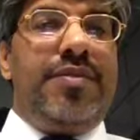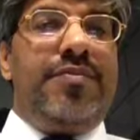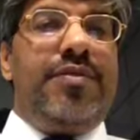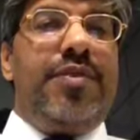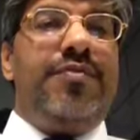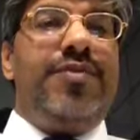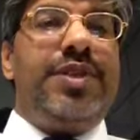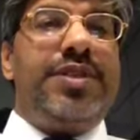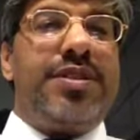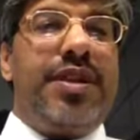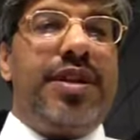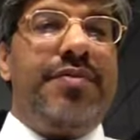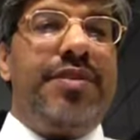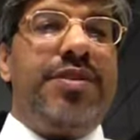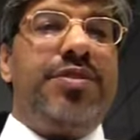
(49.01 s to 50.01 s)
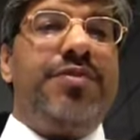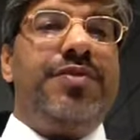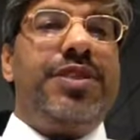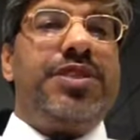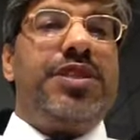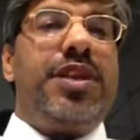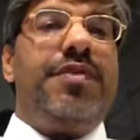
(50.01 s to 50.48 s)
from which level to
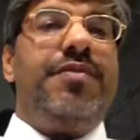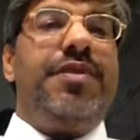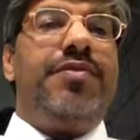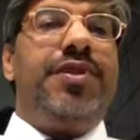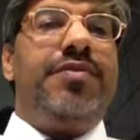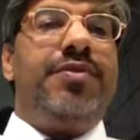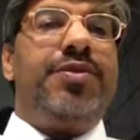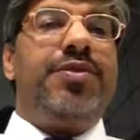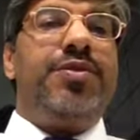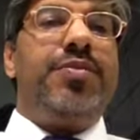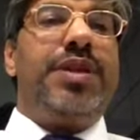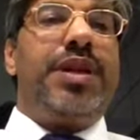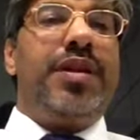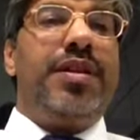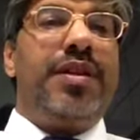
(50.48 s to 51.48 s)
which level we want to bring